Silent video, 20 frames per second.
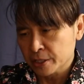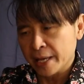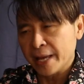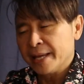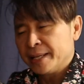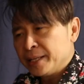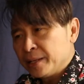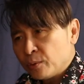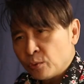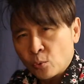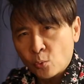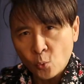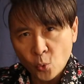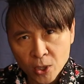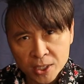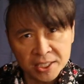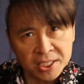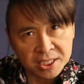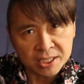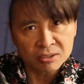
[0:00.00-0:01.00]
And then
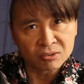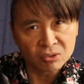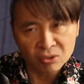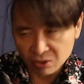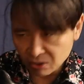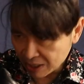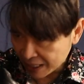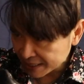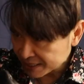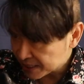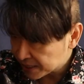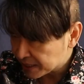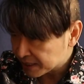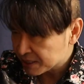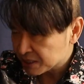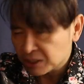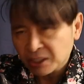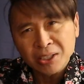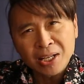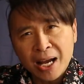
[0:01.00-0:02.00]
once that
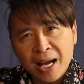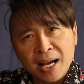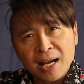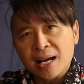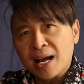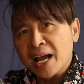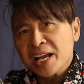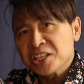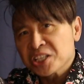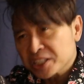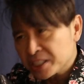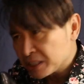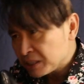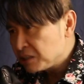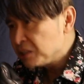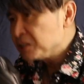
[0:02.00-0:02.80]
gets done, I just